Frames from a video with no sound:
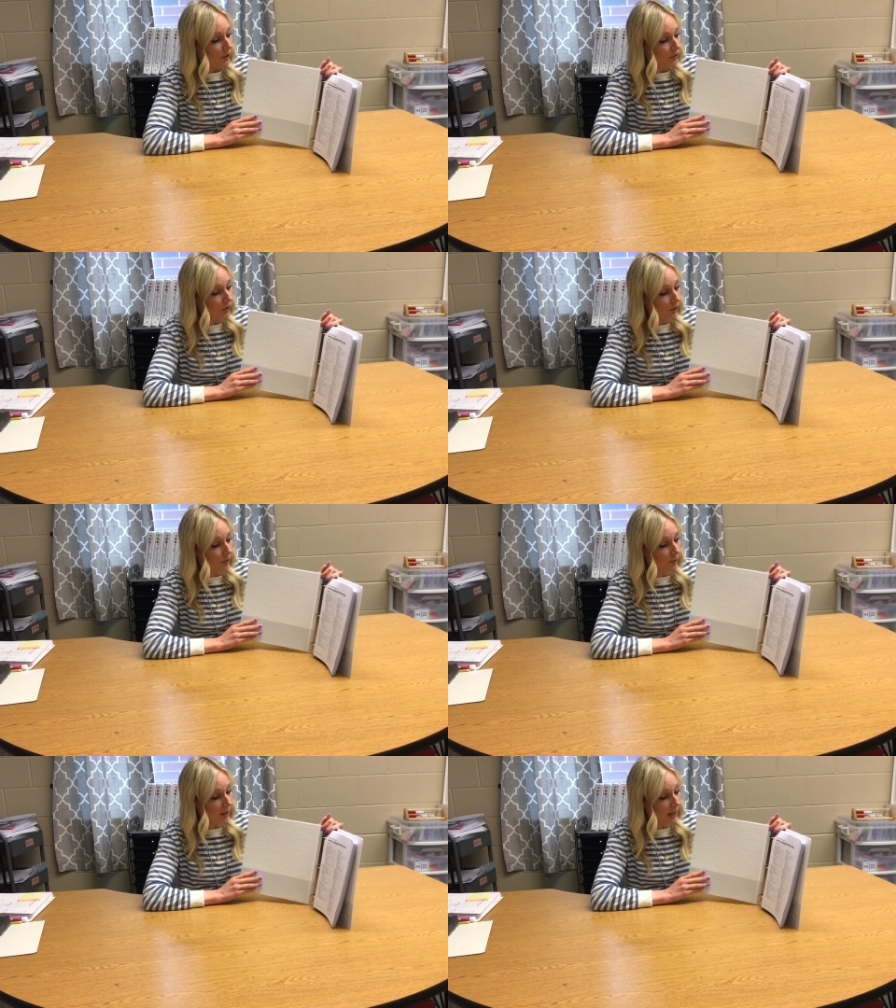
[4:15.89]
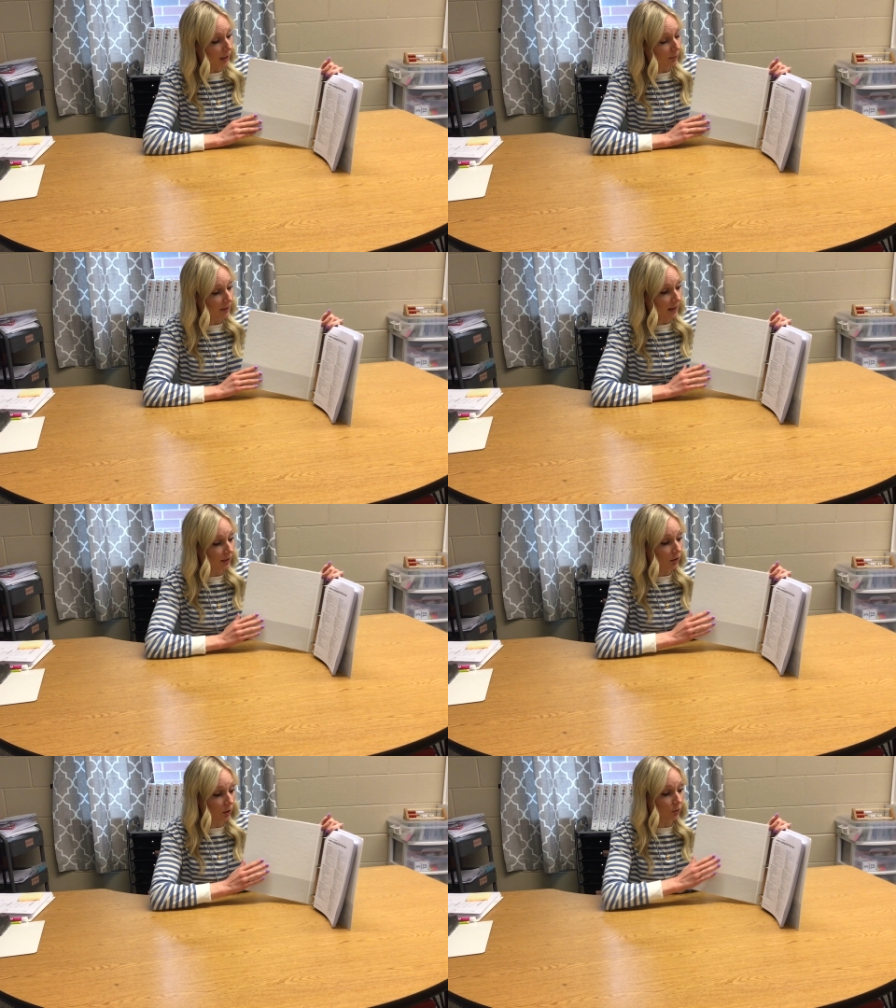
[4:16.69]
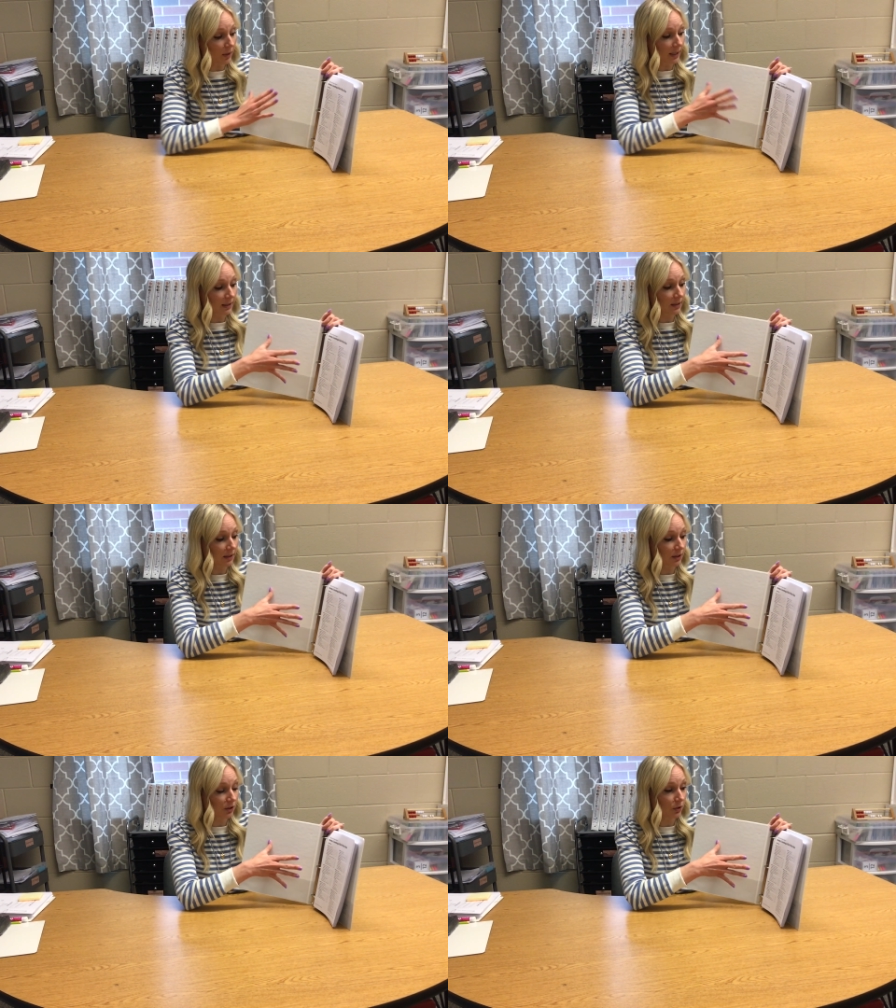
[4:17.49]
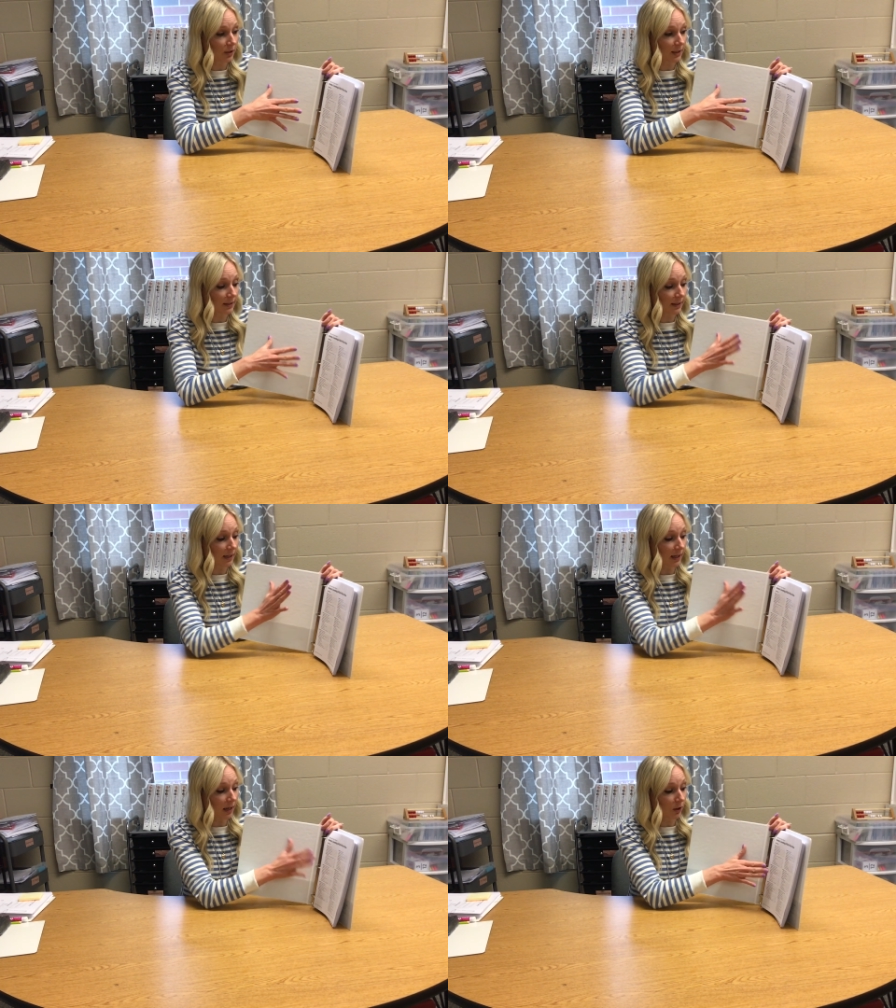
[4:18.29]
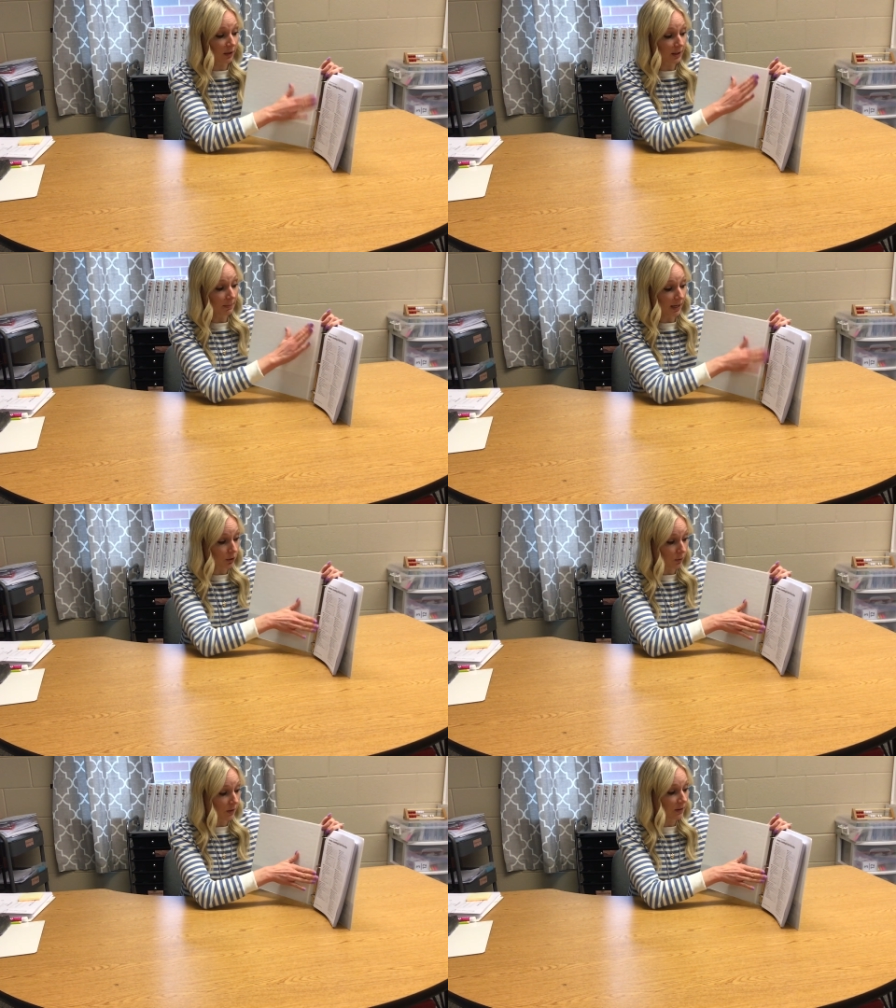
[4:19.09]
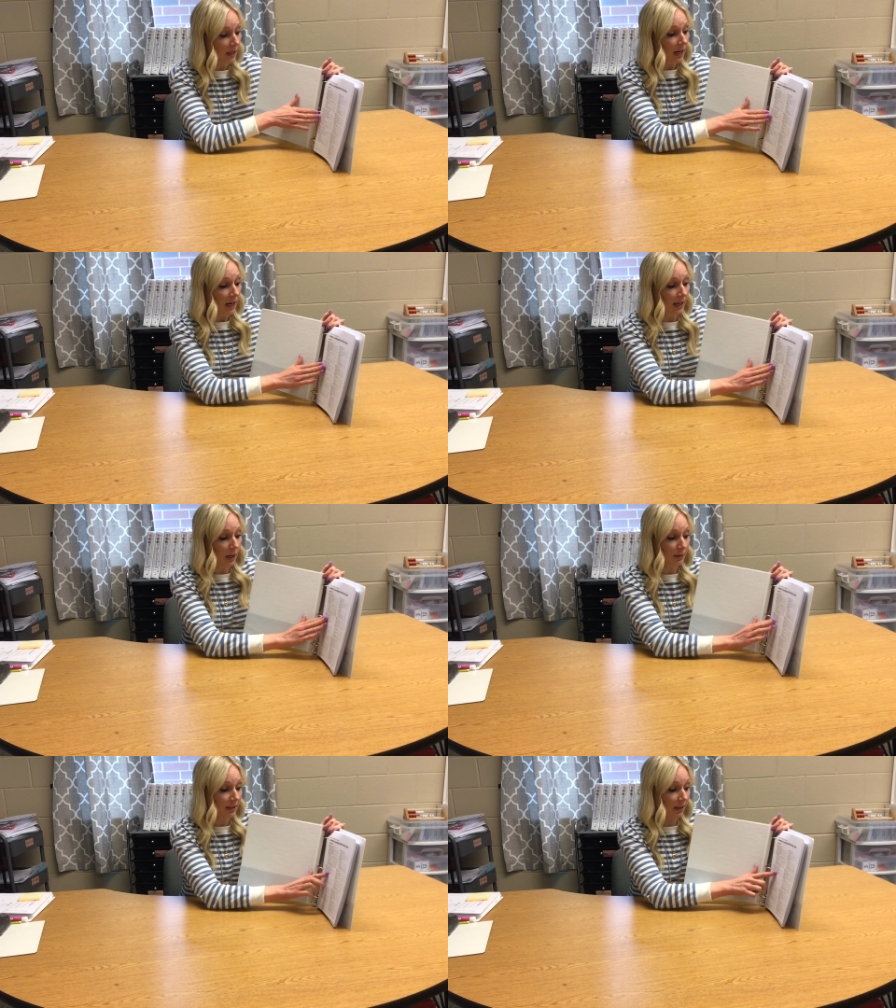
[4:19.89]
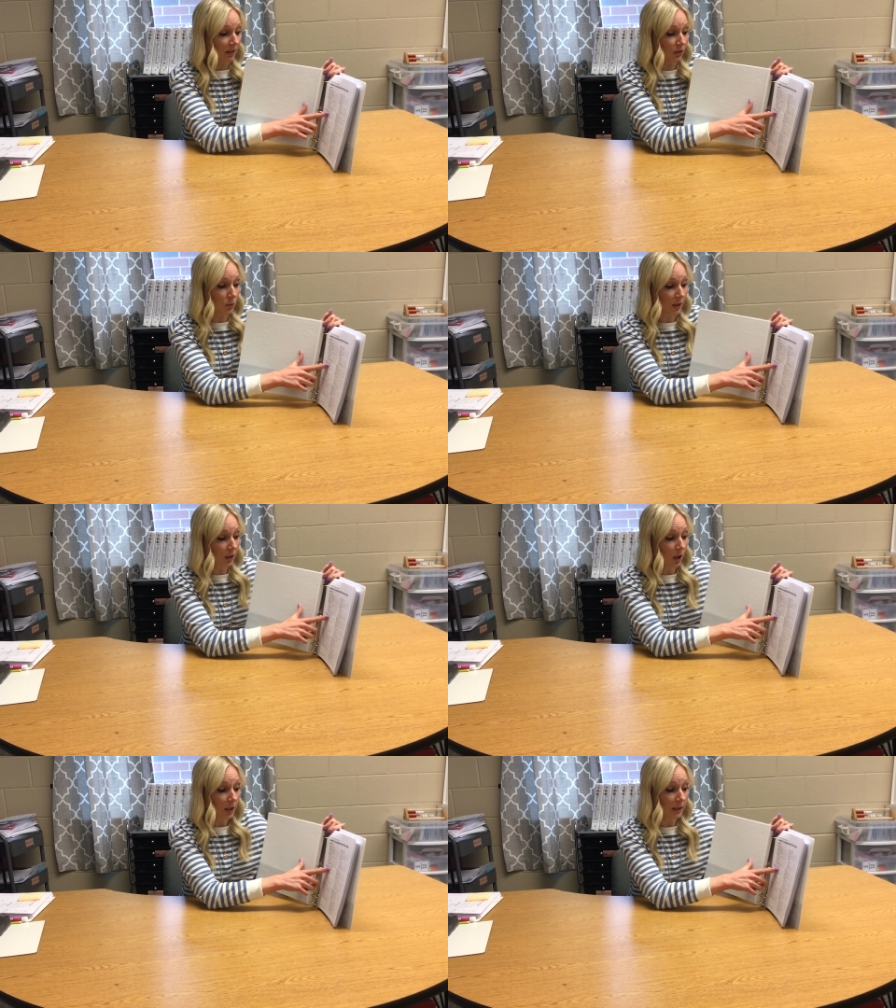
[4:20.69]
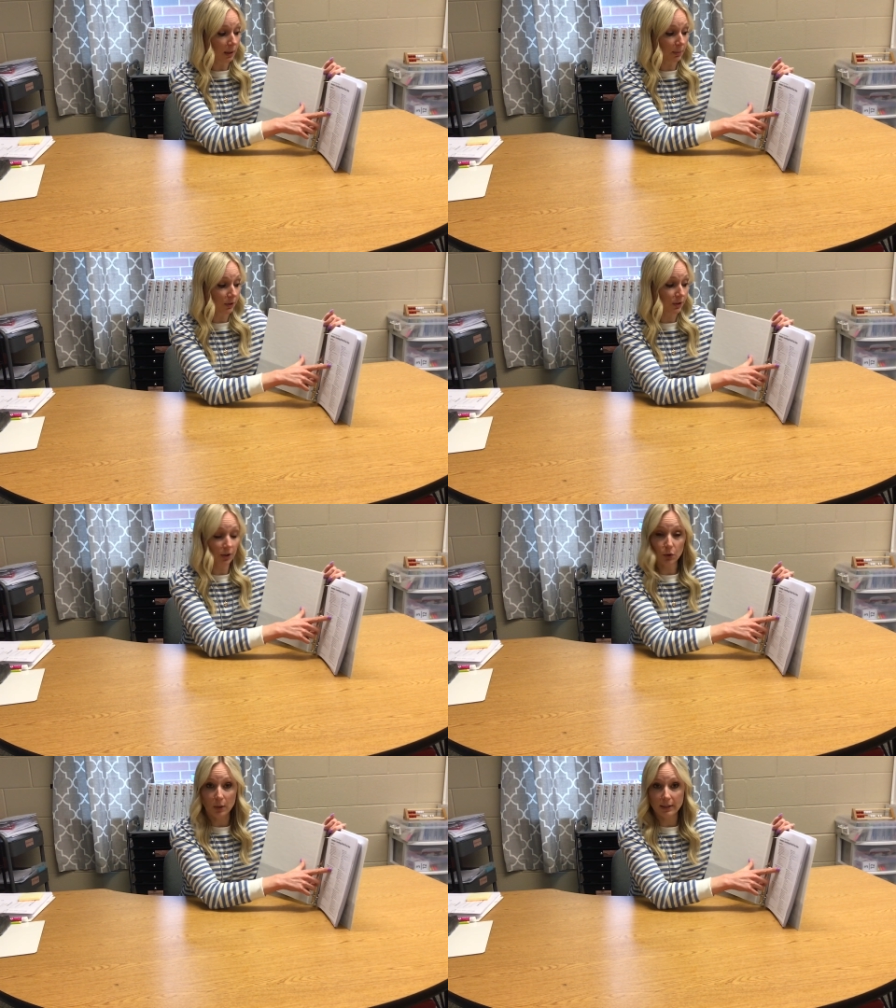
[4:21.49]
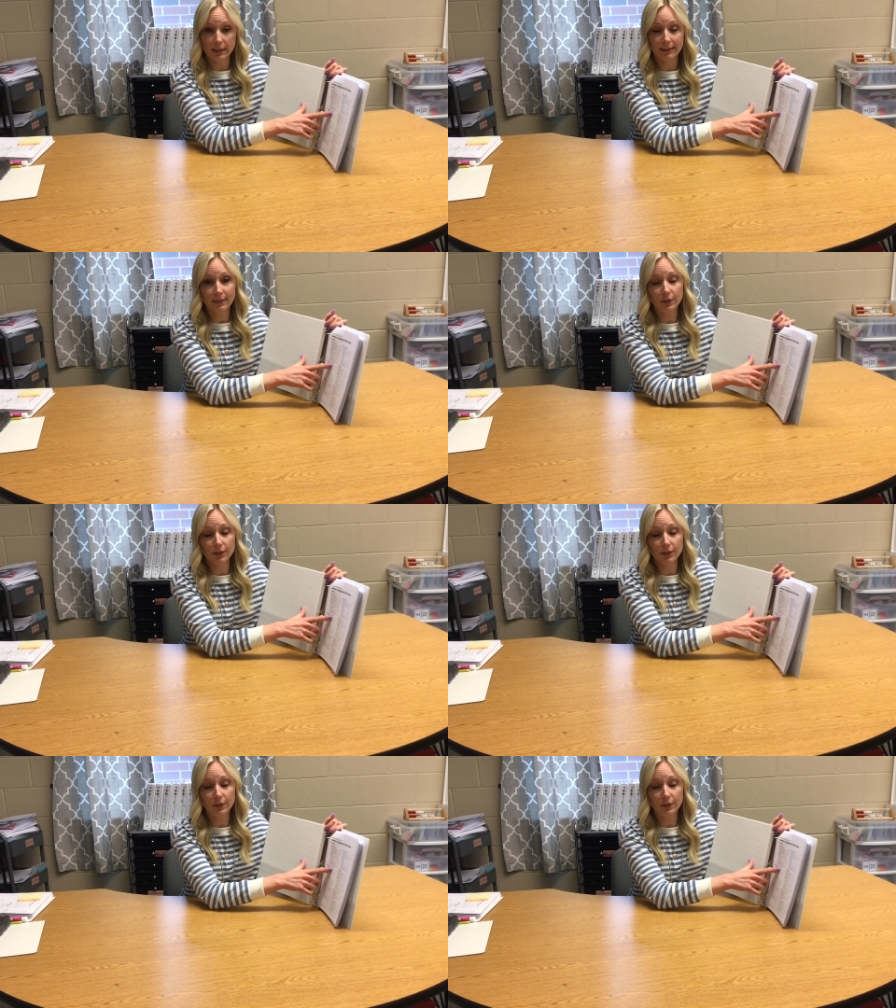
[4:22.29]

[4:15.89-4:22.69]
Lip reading: So I would then go right into these units or these modules, and I would see that there's one called numbers to 20.